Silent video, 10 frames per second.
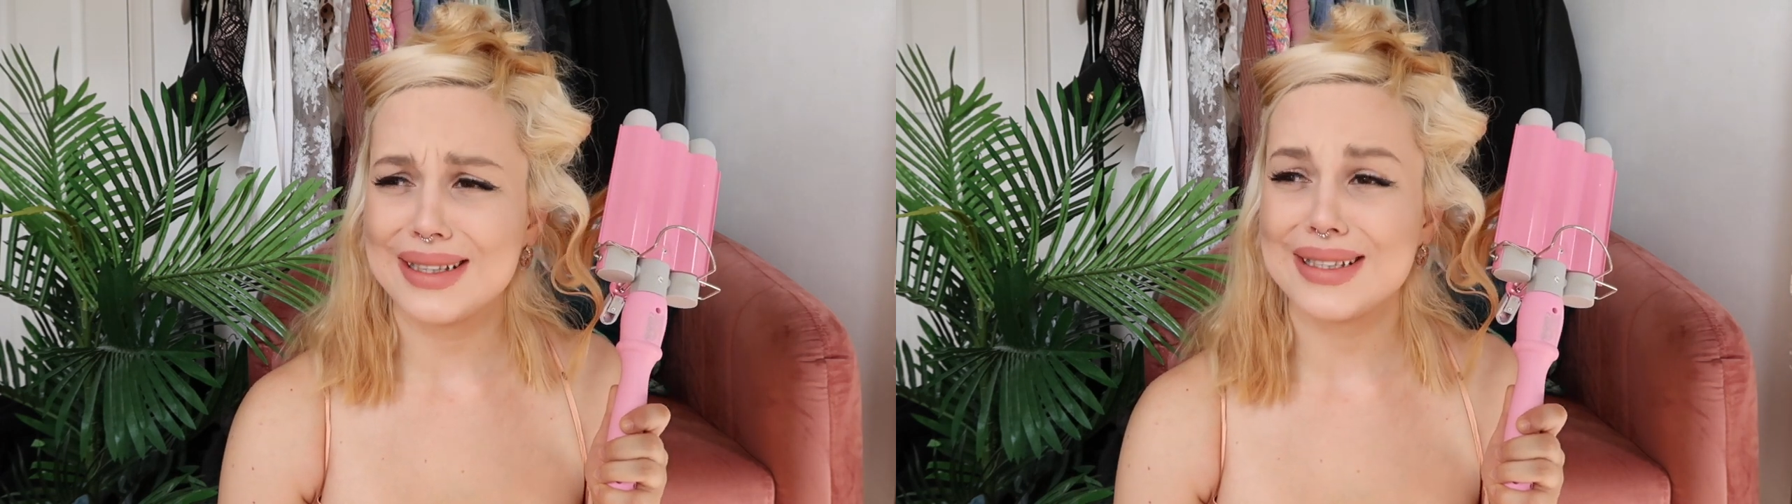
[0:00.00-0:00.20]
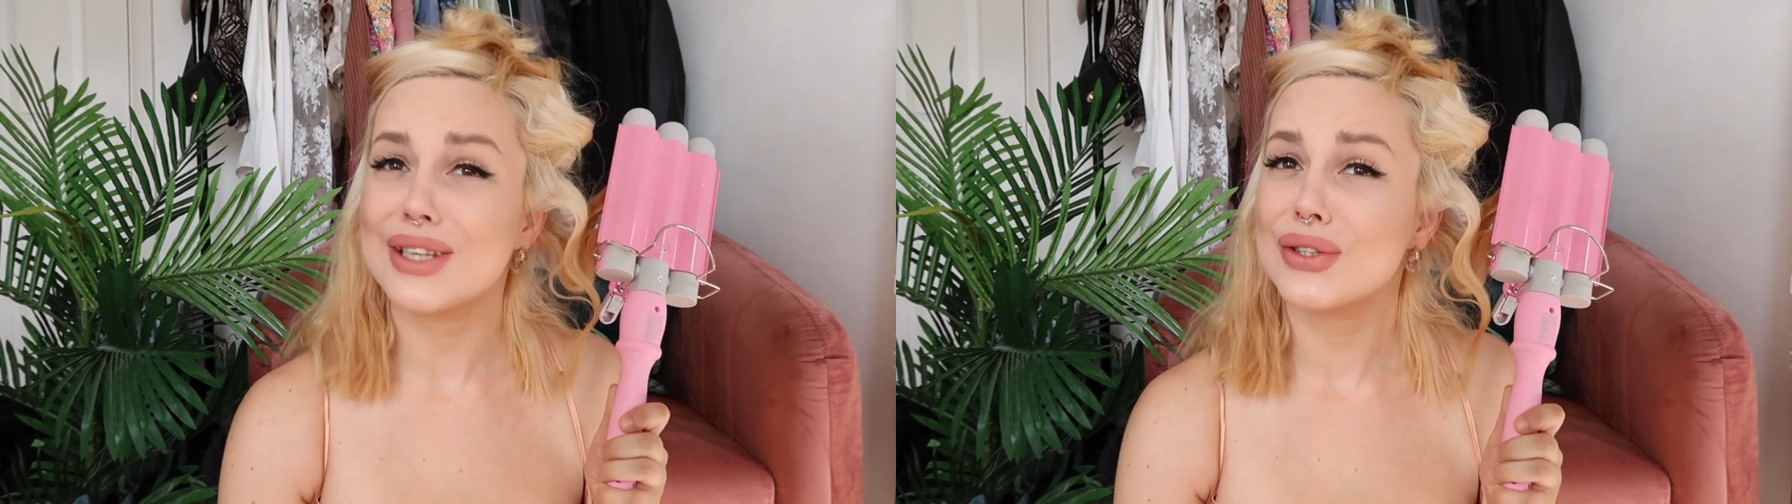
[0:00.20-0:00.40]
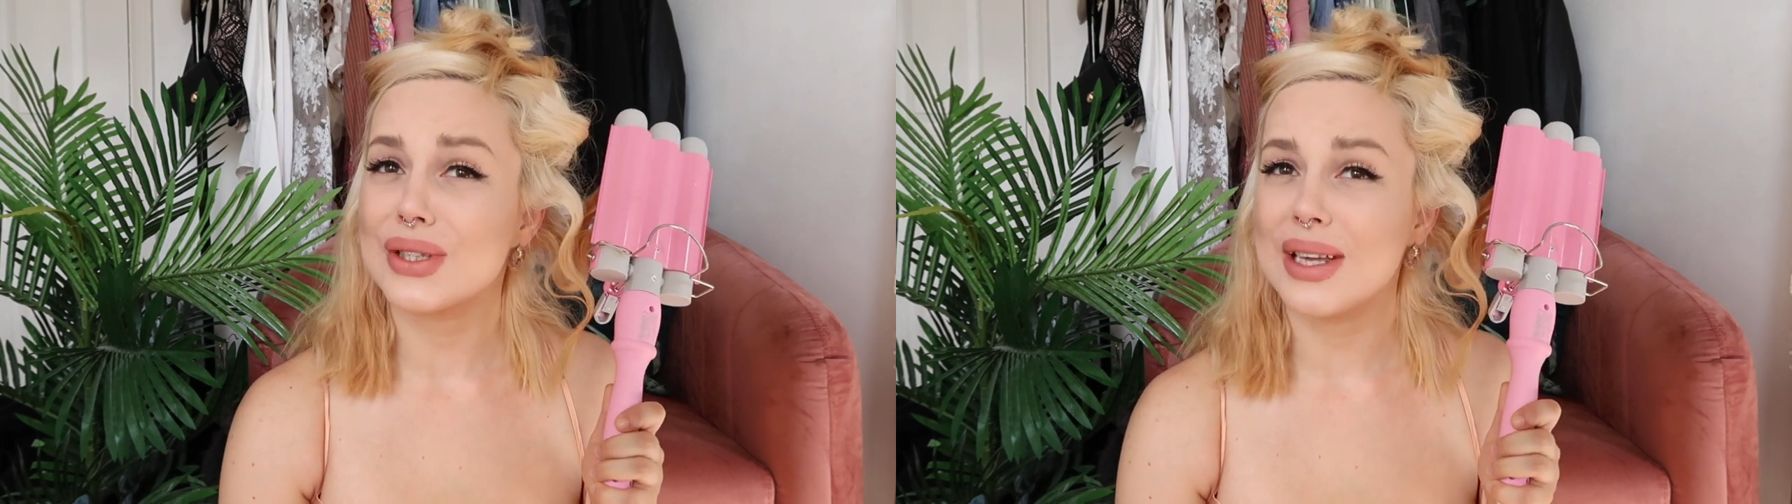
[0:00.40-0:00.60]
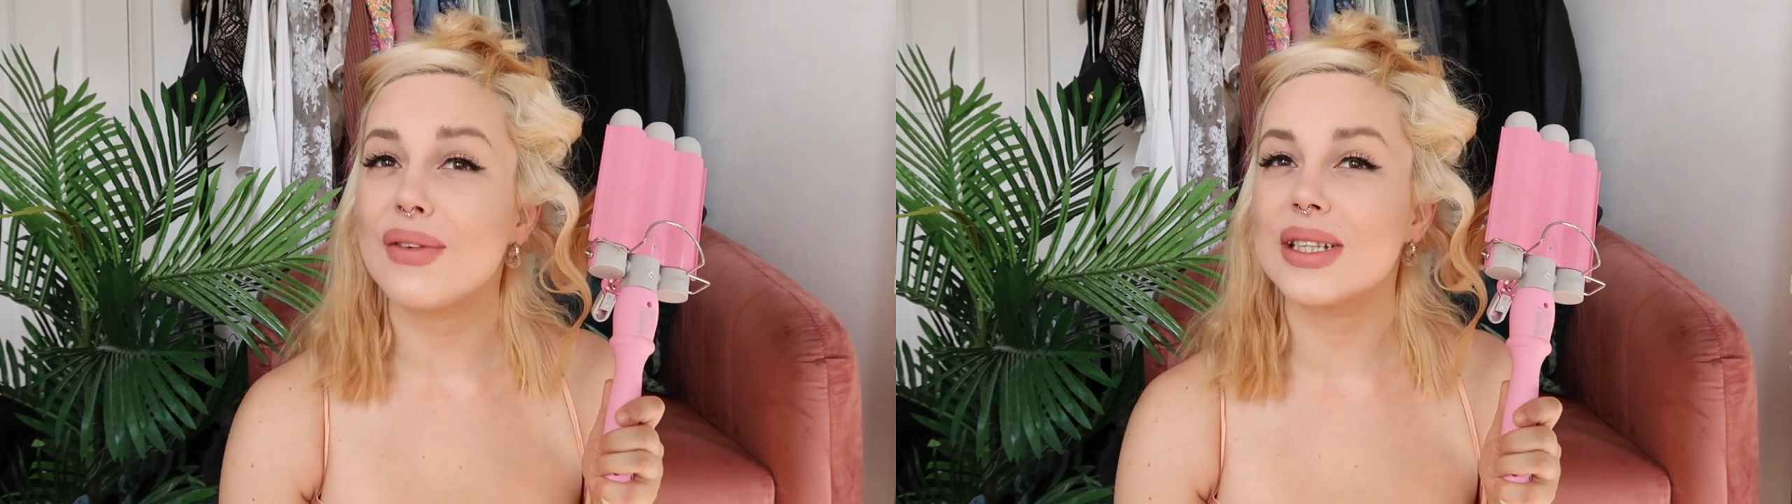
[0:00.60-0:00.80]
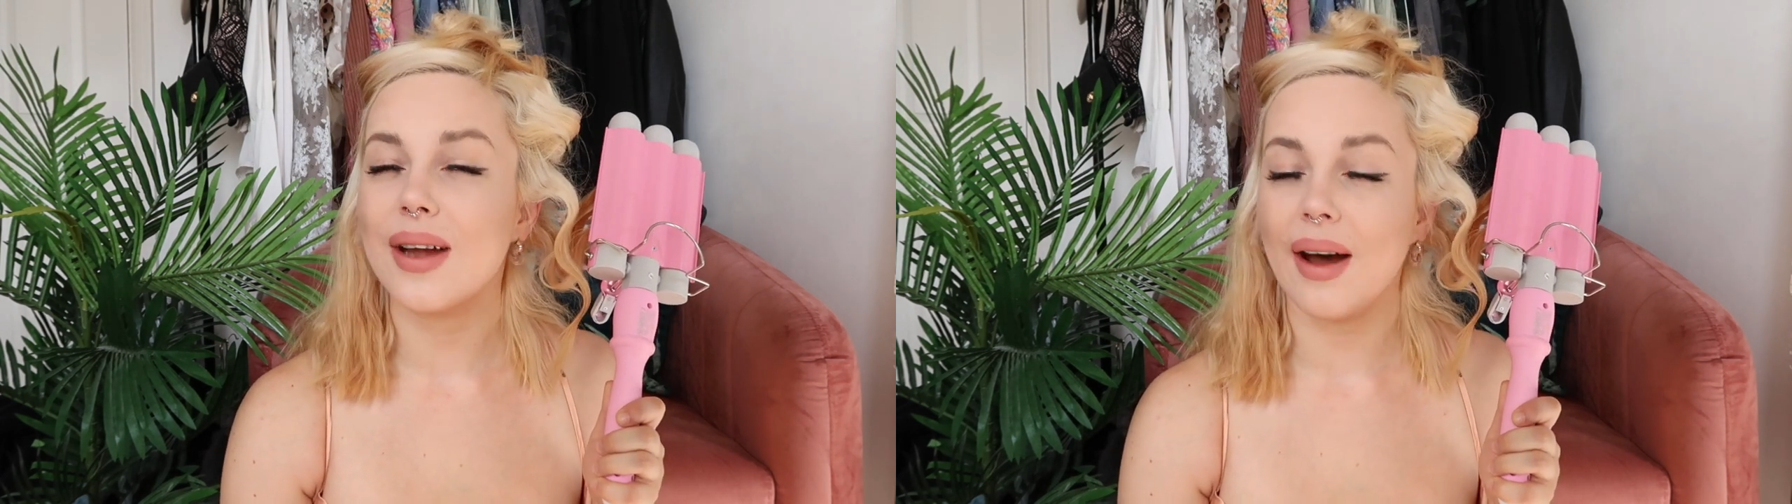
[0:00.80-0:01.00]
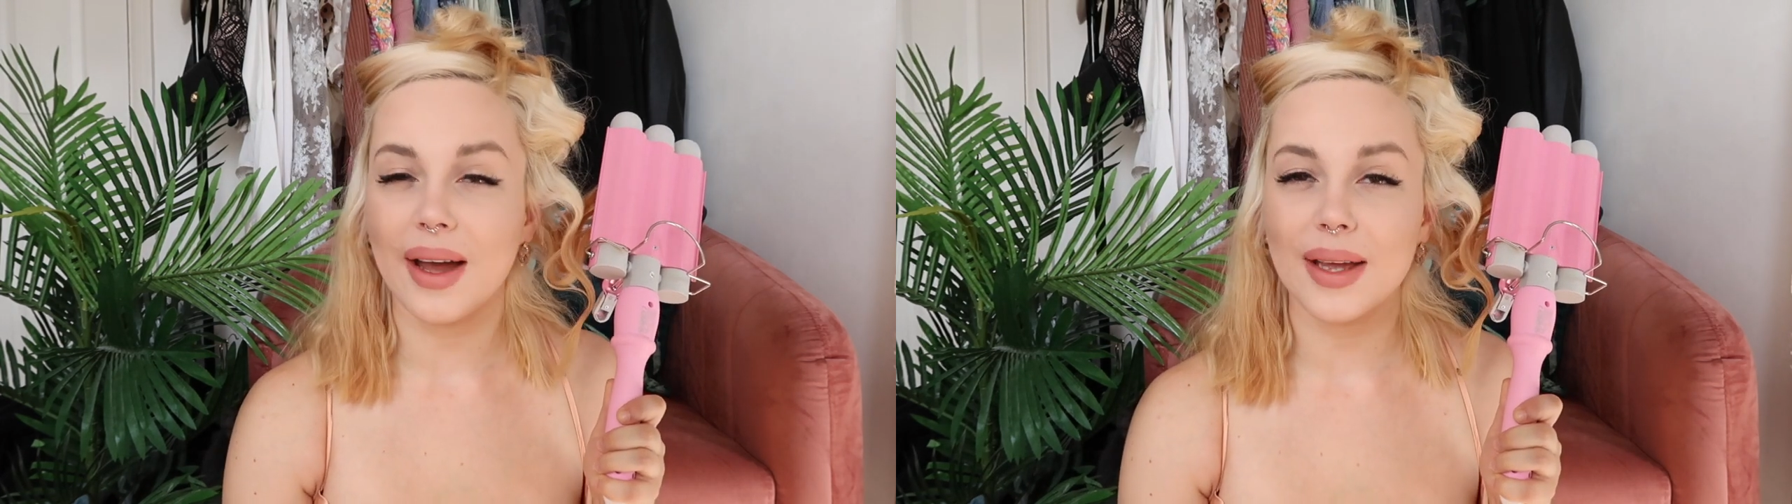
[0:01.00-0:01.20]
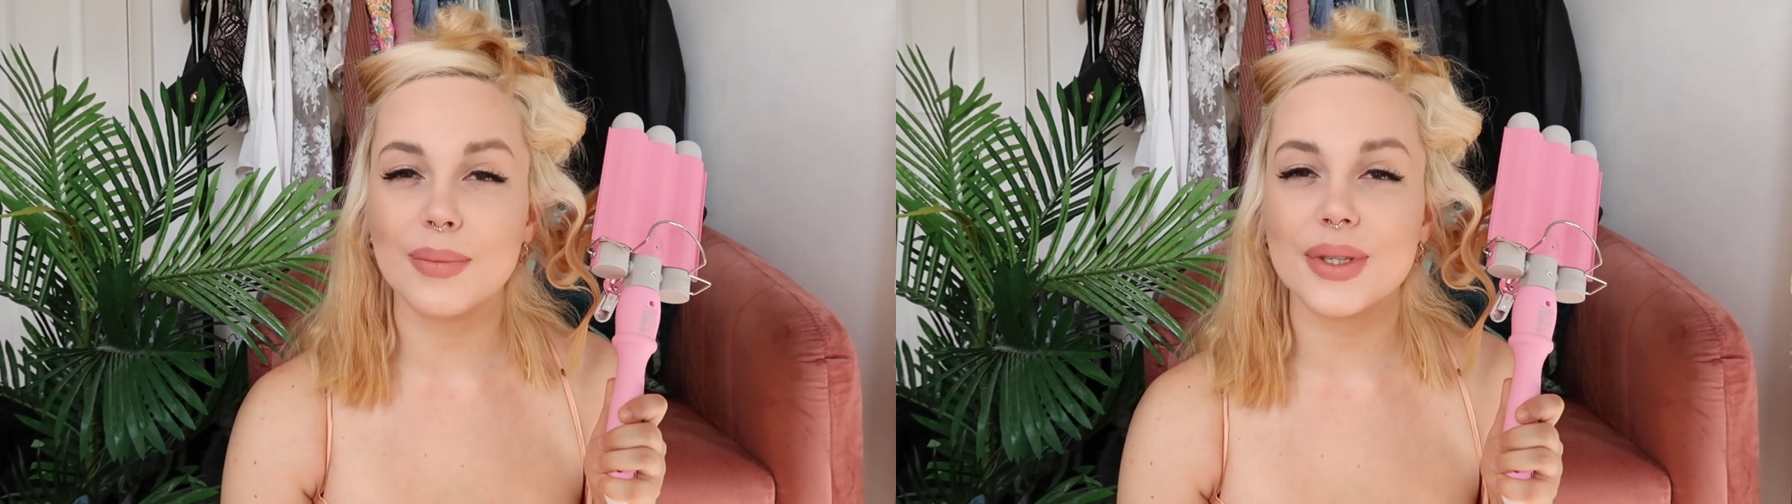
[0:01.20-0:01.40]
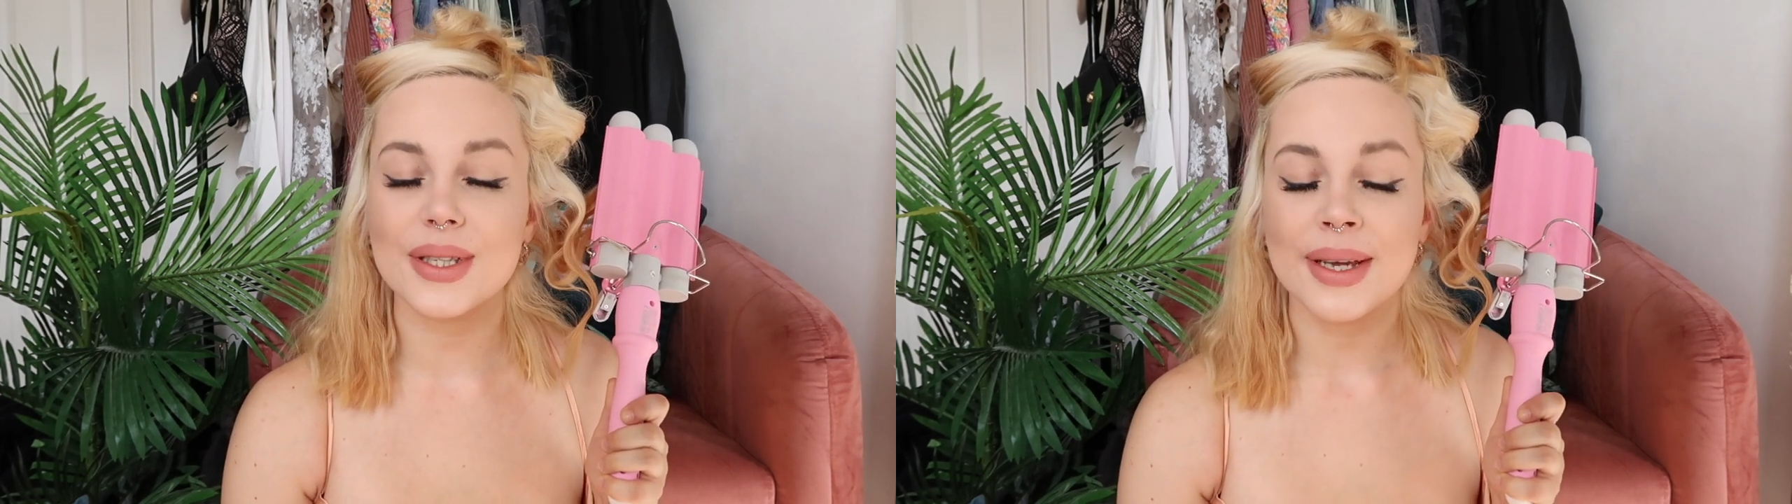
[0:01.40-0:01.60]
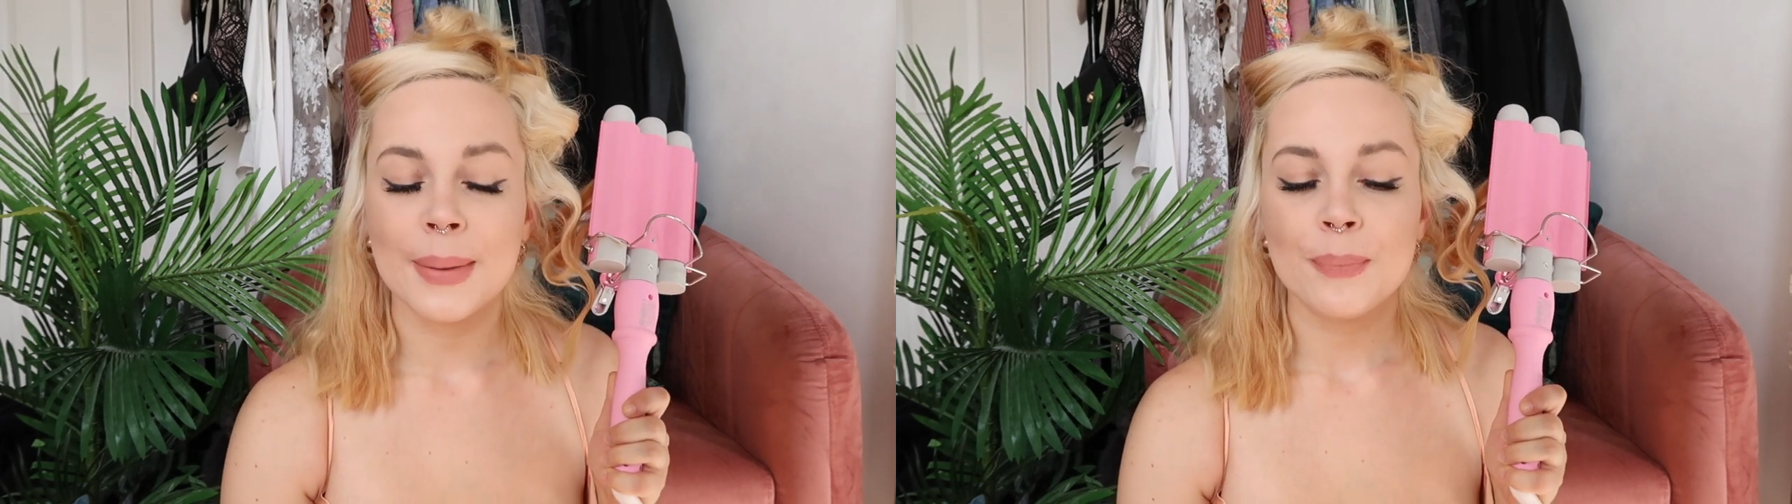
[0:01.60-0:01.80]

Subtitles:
6 or 7 times.